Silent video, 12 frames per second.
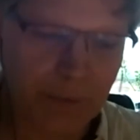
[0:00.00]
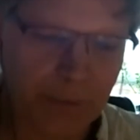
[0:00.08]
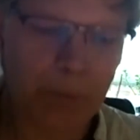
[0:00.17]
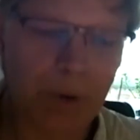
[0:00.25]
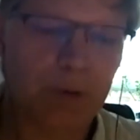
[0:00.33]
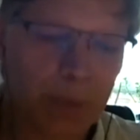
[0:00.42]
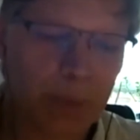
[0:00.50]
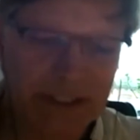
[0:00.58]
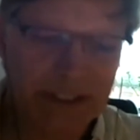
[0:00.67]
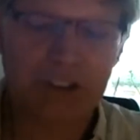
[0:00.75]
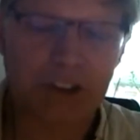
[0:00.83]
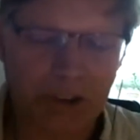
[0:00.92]
but it was
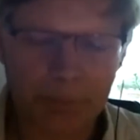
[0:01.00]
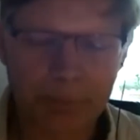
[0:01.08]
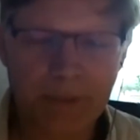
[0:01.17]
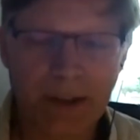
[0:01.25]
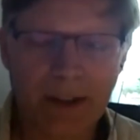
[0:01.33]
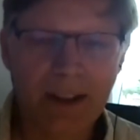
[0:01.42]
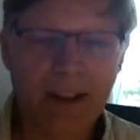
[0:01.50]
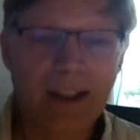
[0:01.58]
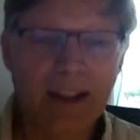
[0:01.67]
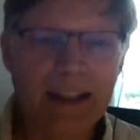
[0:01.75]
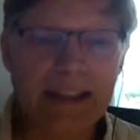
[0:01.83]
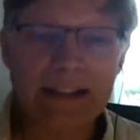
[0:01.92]
positional.
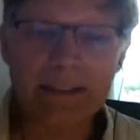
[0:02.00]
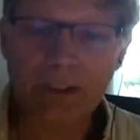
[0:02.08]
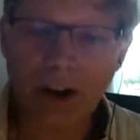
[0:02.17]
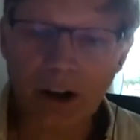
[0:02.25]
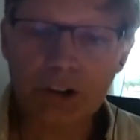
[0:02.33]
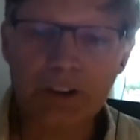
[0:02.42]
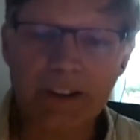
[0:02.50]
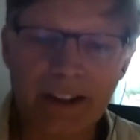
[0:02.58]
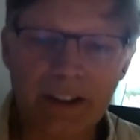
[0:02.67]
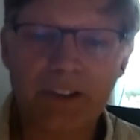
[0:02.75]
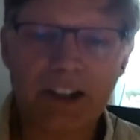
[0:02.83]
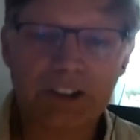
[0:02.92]
In larger
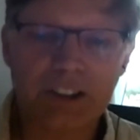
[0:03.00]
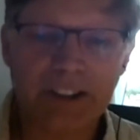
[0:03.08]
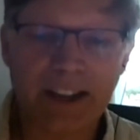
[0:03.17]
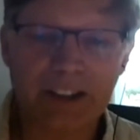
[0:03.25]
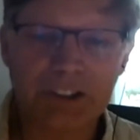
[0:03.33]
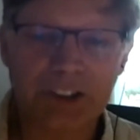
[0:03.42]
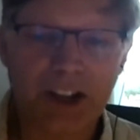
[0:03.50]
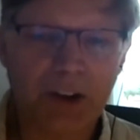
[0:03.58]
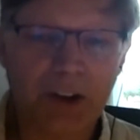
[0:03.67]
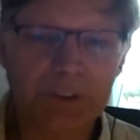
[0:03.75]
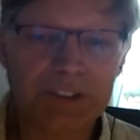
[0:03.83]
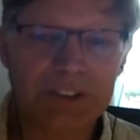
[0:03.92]
international
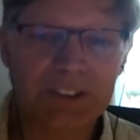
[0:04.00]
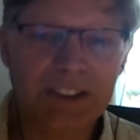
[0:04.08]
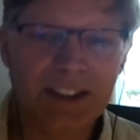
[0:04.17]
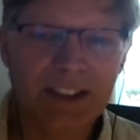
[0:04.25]
NGOs,